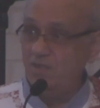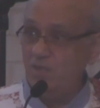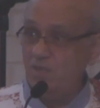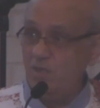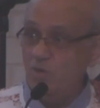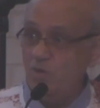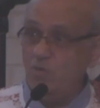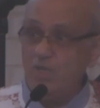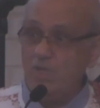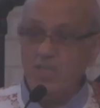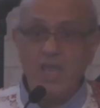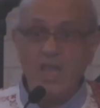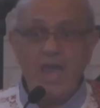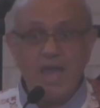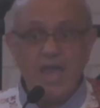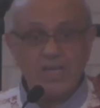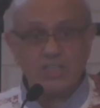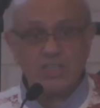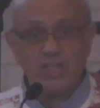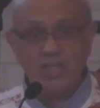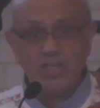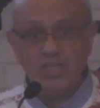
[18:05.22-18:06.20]
We
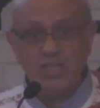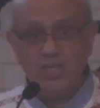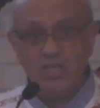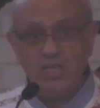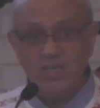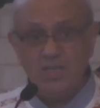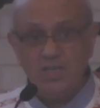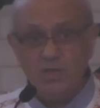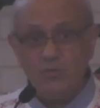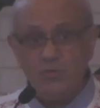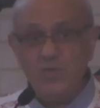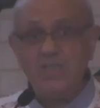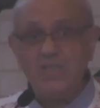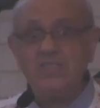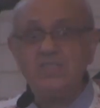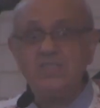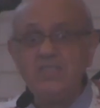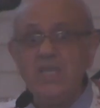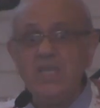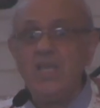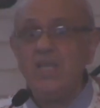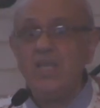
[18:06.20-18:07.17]
actually we
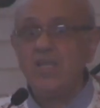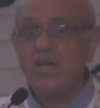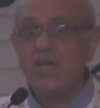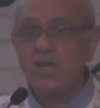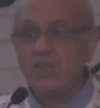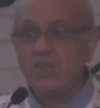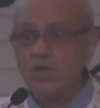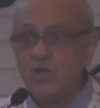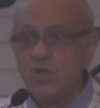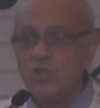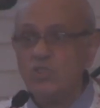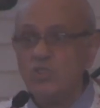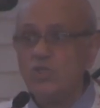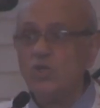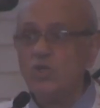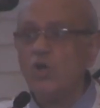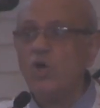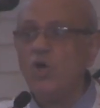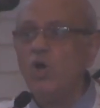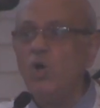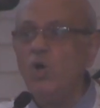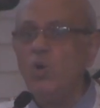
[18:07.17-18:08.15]
seek authority
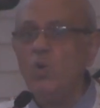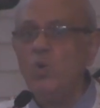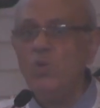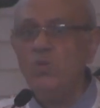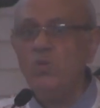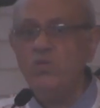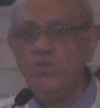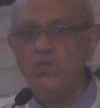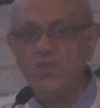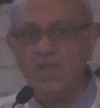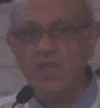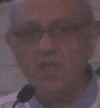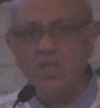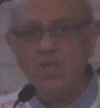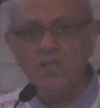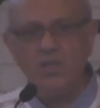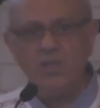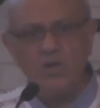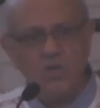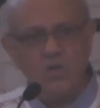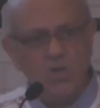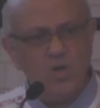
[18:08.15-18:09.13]
all the day
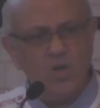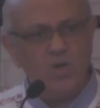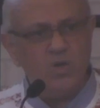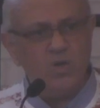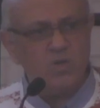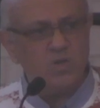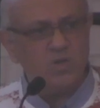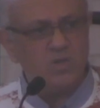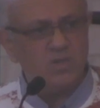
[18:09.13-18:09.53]
long.